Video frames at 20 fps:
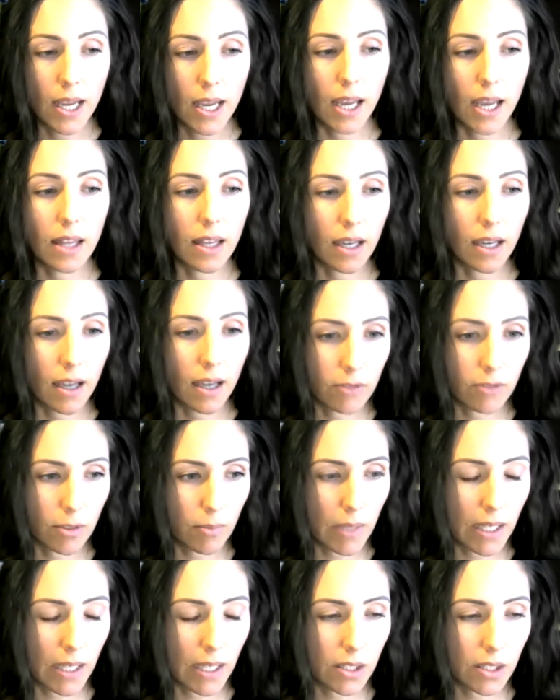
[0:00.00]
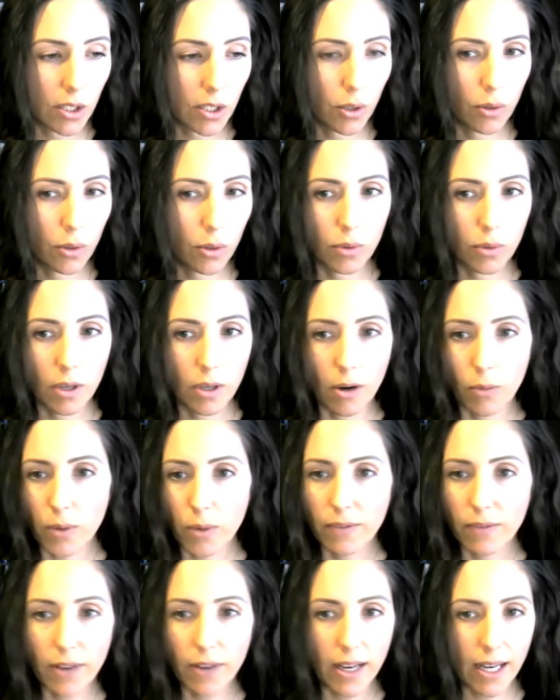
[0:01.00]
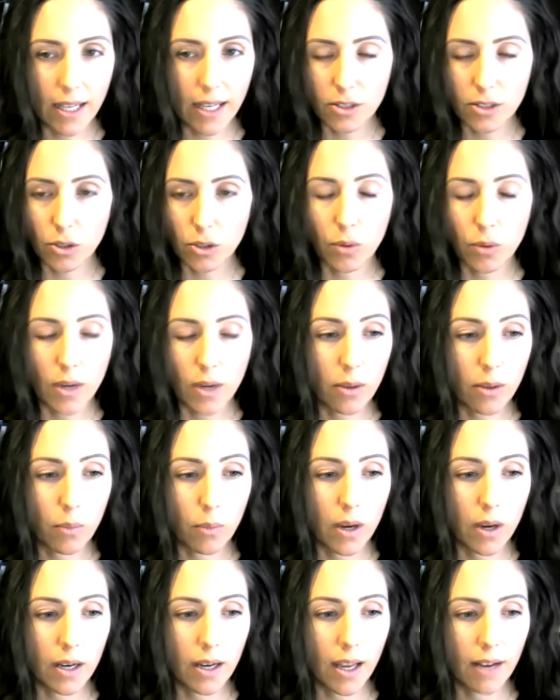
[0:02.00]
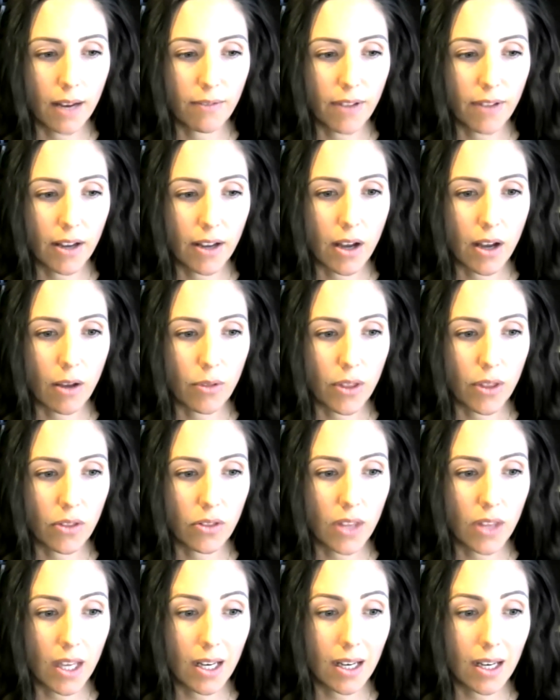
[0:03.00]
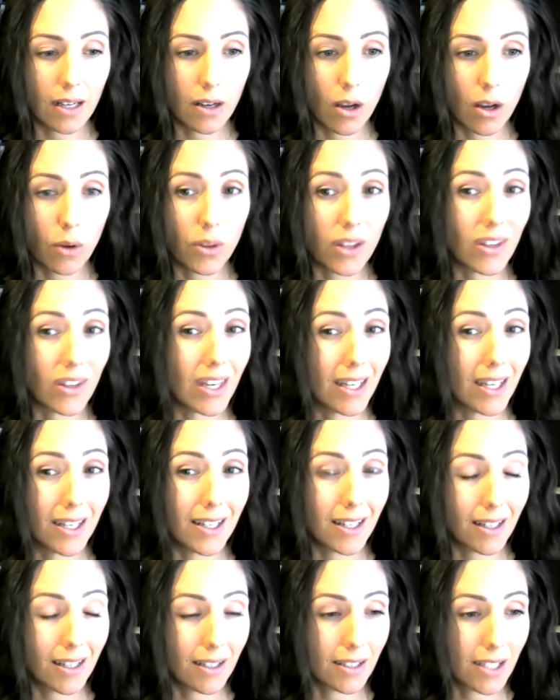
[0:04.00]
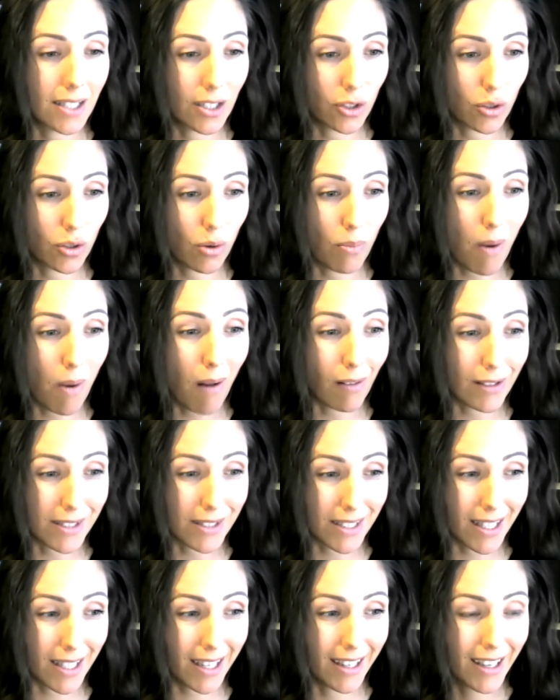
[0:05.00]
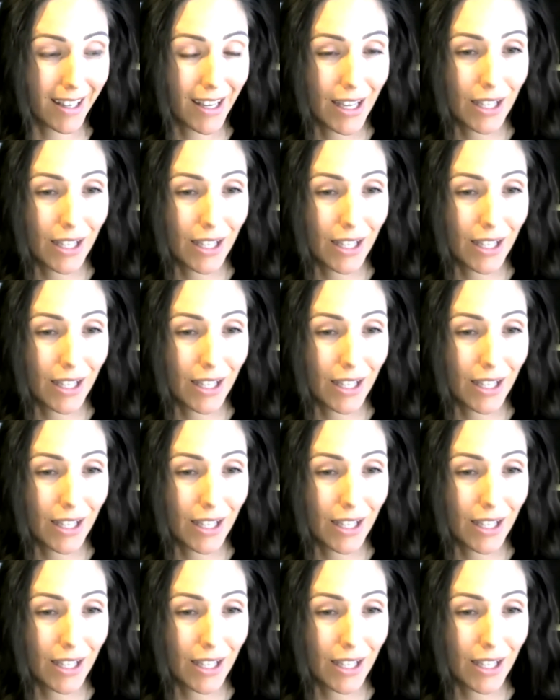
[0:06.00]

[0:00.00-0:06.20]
and then come to me to, refinance or do another one, and found out that they didn't know that they needed an additional policy.